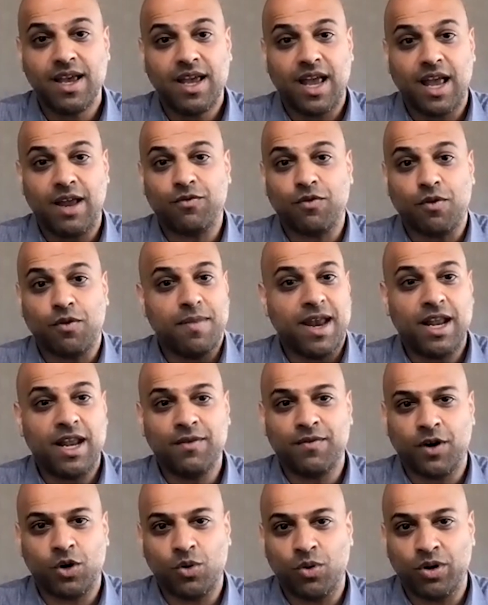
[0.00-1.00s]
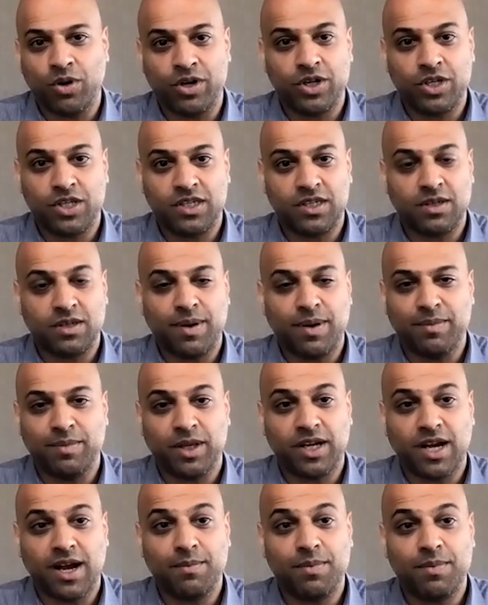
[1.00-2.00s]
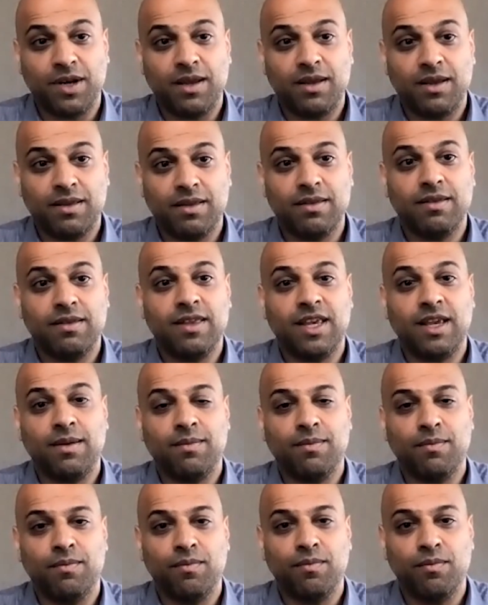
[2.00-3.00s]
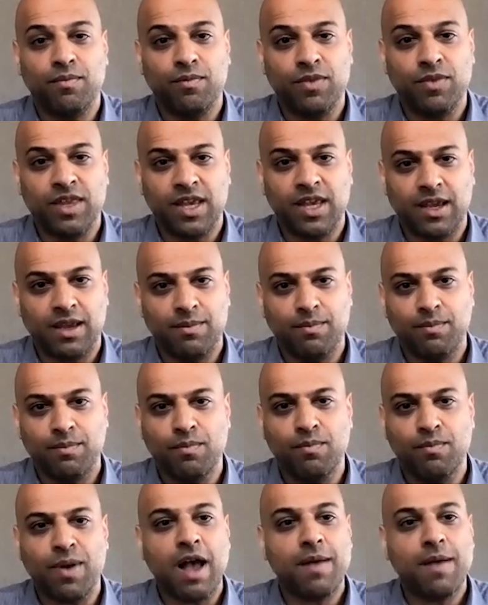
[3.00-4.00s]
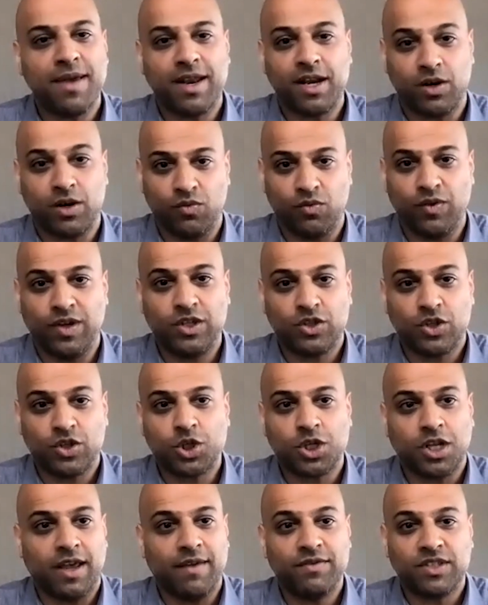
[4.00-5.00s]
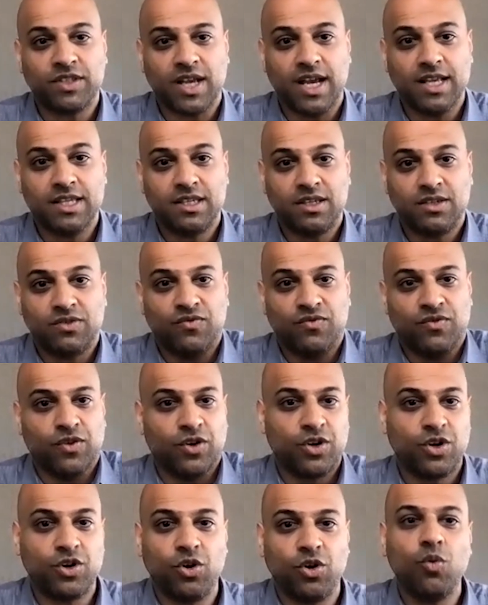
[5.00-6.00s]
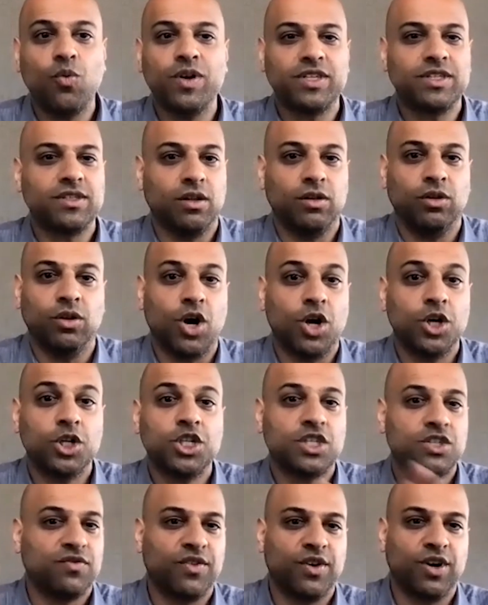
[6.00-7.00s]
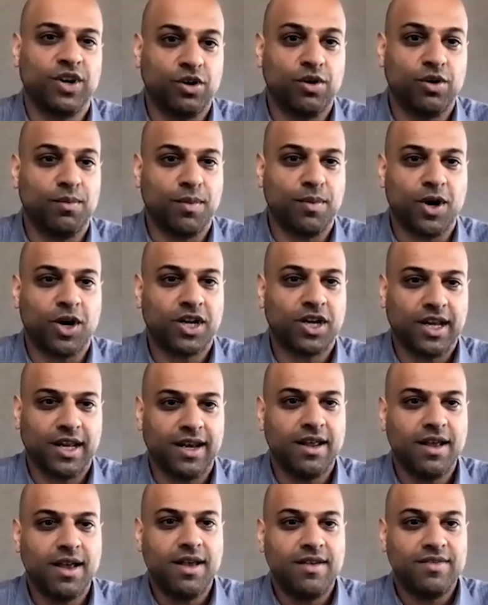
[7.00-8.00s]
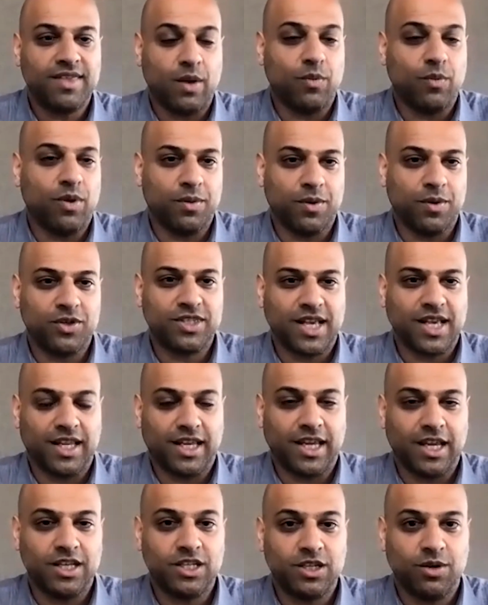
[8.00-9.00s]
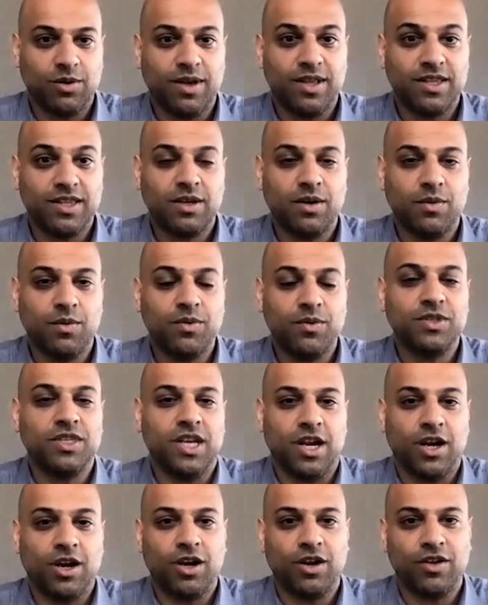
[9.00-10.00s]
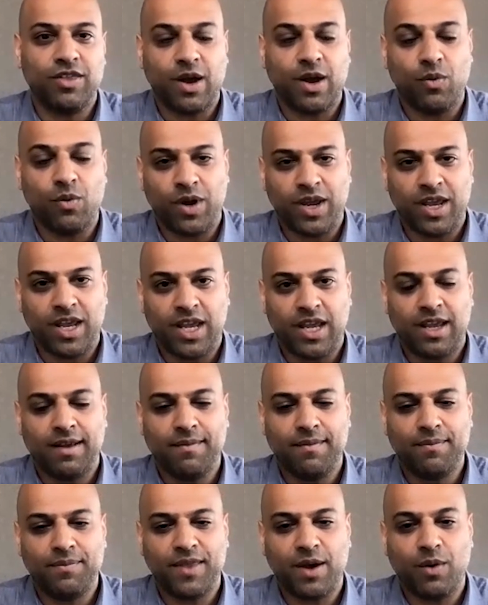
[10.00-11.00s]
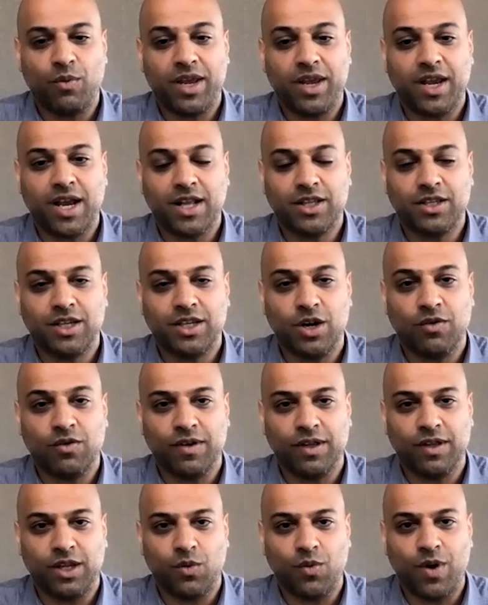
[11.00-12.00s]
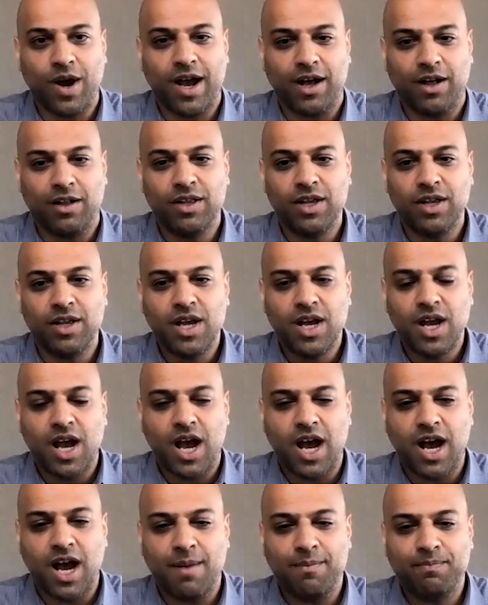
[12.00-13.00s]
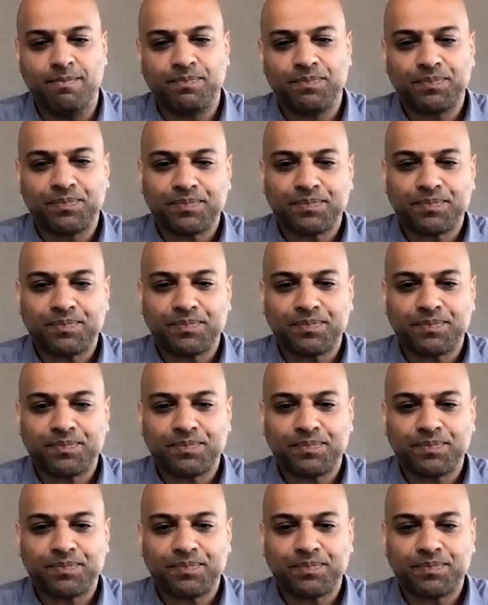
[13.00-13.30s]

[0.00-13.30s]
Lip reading: And for many of our quarters as a public company, the biomedical research life sciences vertical was the largest vertical market that we were selling into. Yeah. And so it was an area that we got to know really well. Yeah.